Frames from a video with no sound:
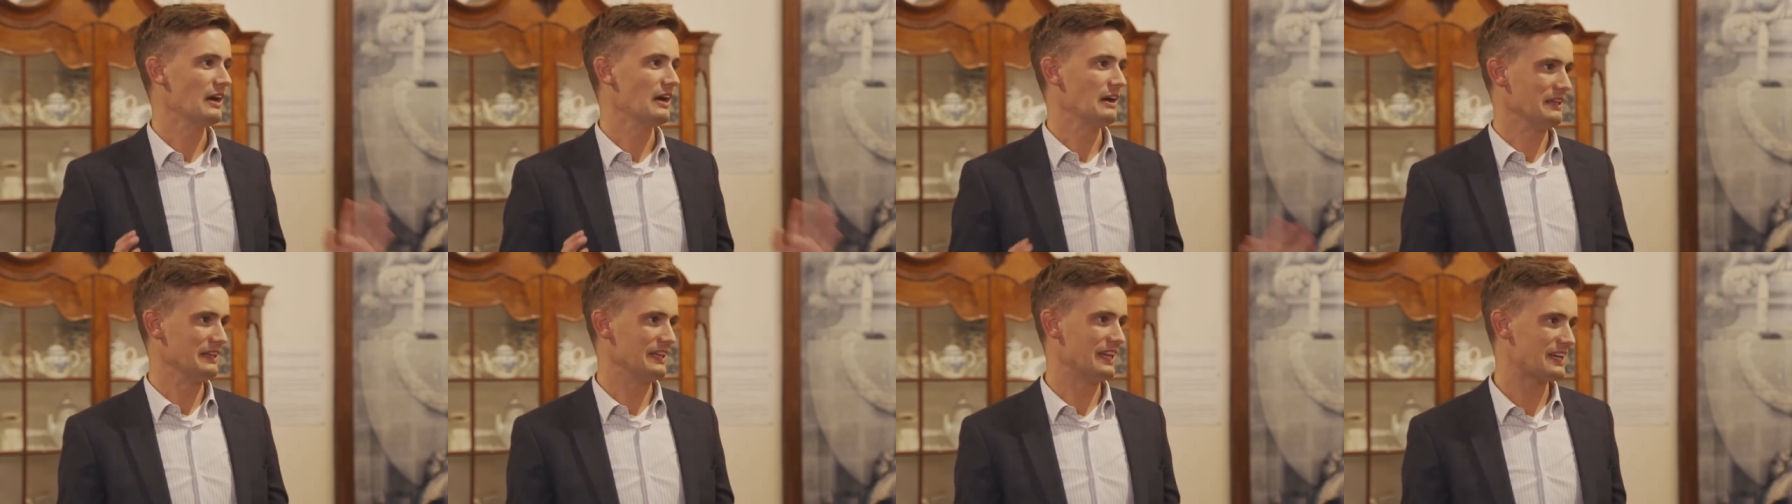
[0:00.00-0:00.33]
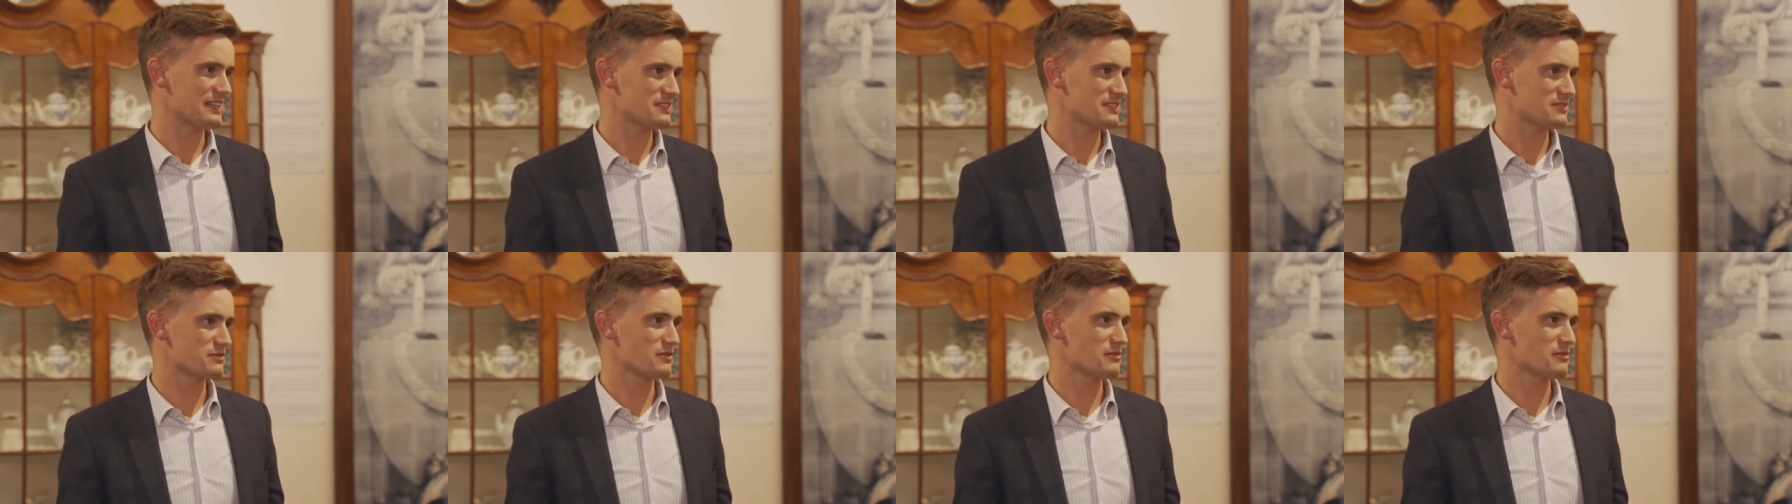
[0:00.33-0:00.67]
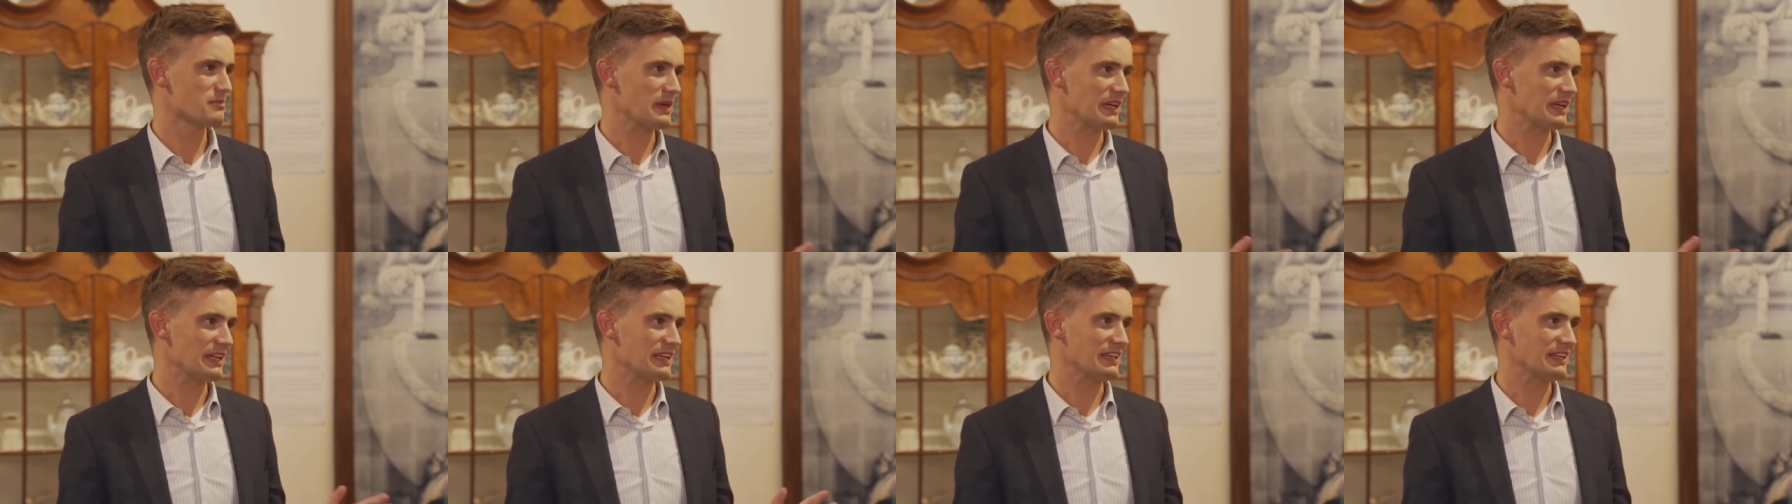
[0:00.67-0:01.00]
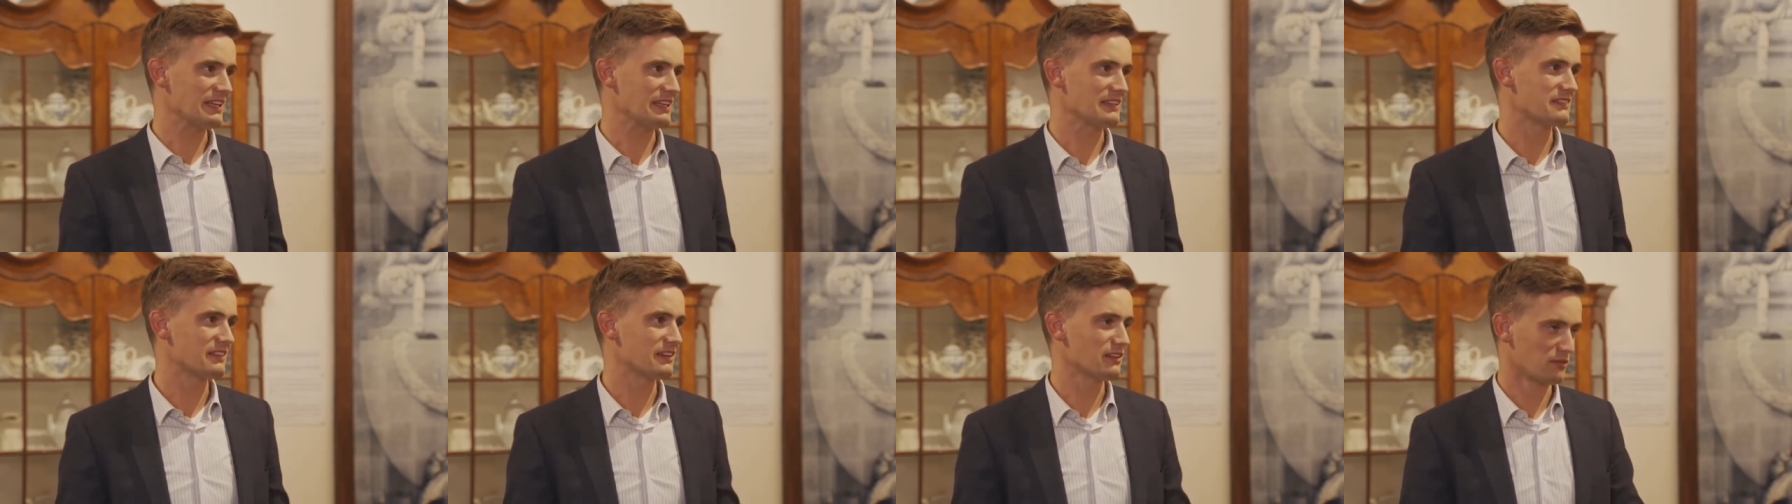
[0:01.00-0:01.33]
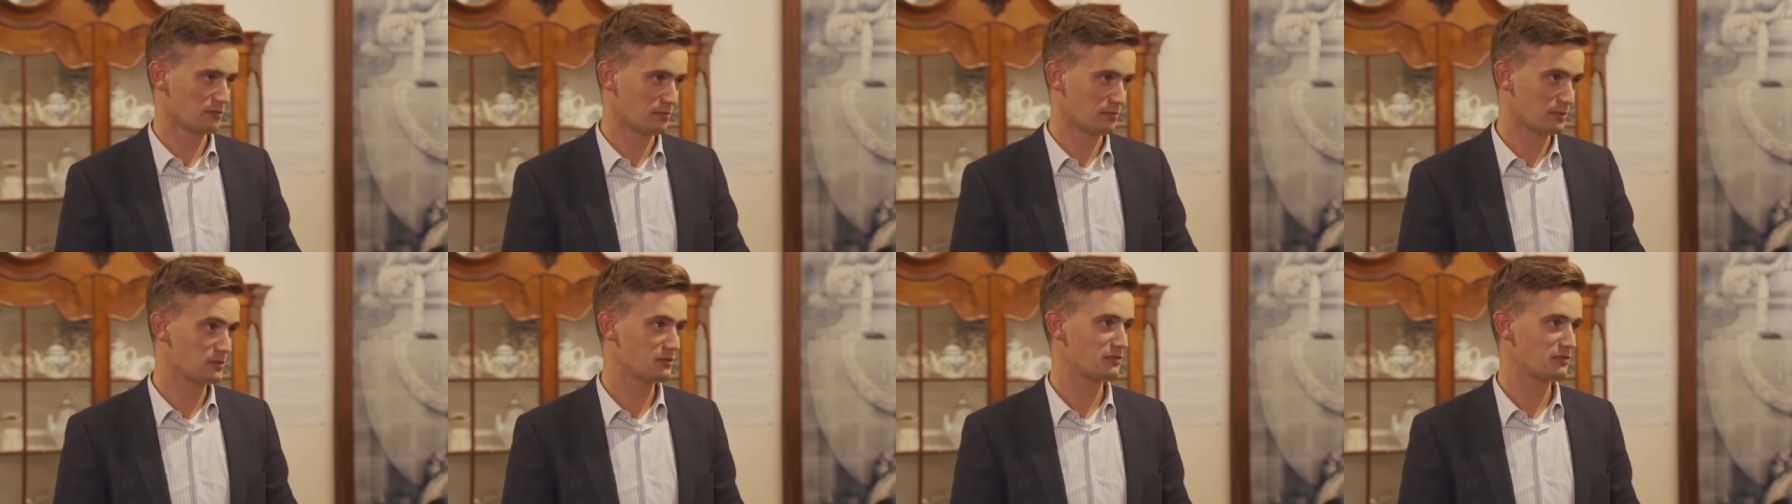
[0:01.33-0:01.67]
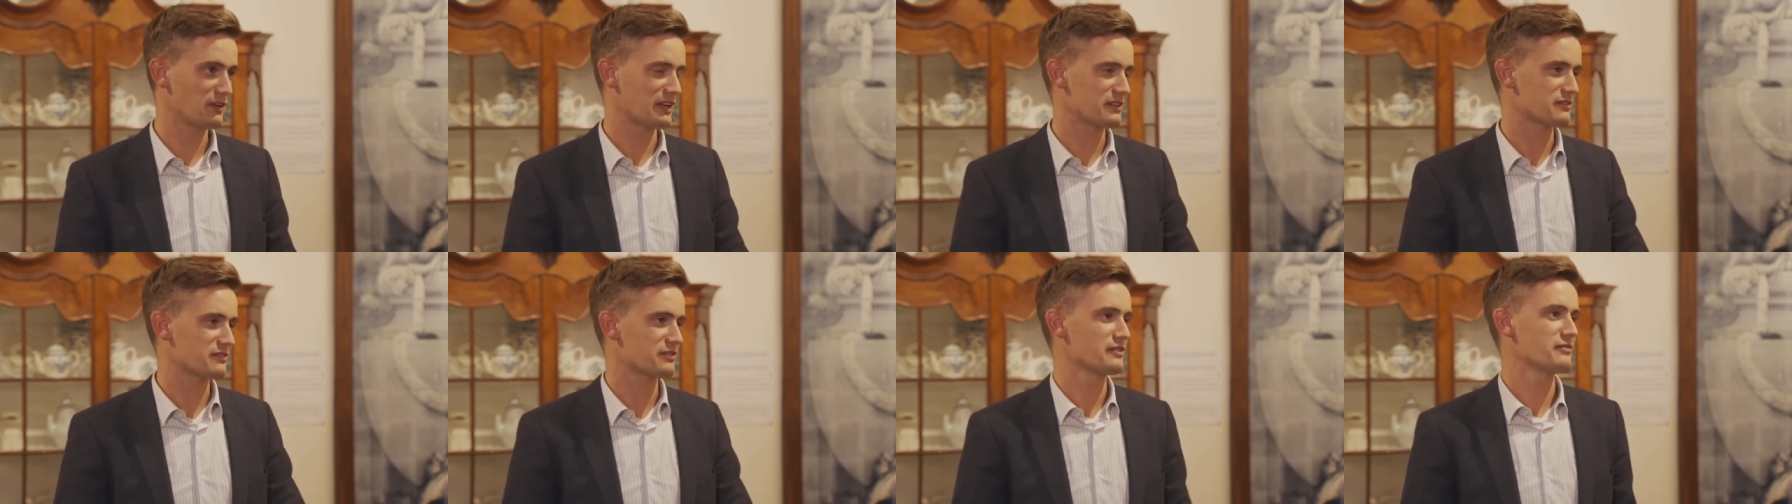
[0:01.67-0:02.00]
last remaining Delft blue
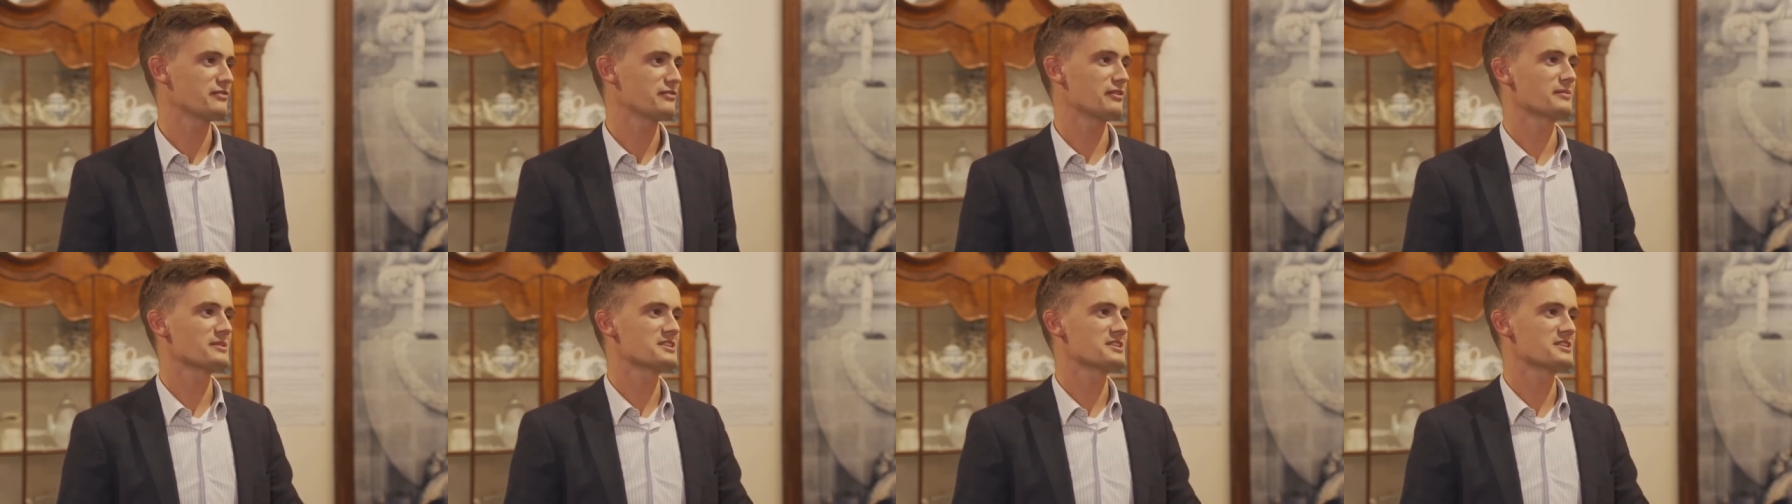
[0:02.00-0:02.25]
factory from